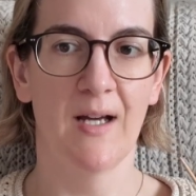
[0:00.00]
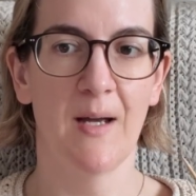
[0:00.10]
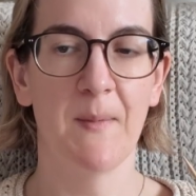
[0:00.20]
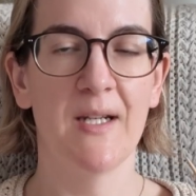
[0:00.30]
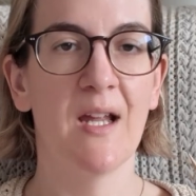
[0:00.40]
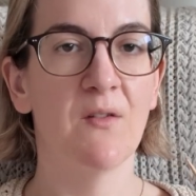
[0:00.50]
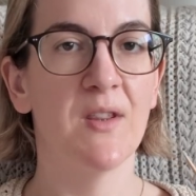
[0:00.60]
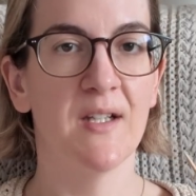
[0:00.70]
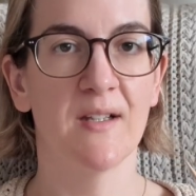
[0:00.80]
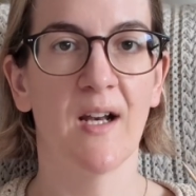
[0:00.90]
I mean,
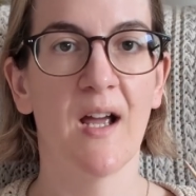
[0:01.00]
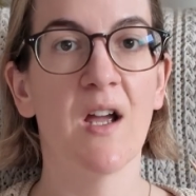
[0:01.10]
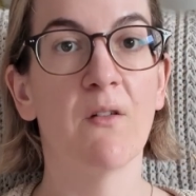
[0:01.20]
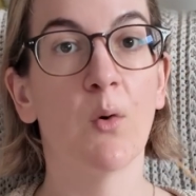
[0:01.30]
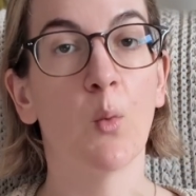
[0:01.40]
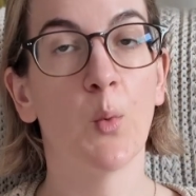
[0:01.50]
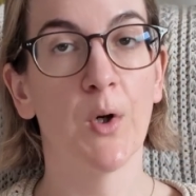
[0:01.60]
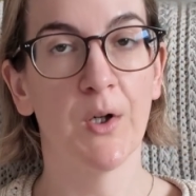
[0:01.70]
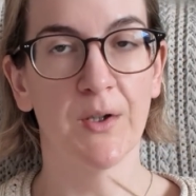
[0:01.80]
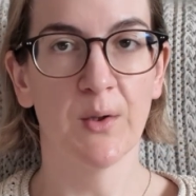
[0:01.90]
everything that I have
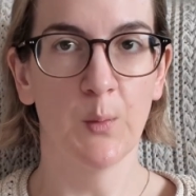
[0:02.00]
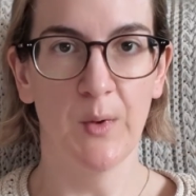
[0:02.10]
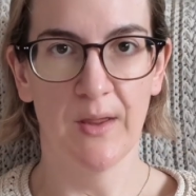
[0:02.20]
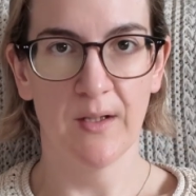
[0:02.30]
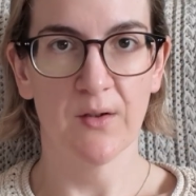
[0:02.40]
worked with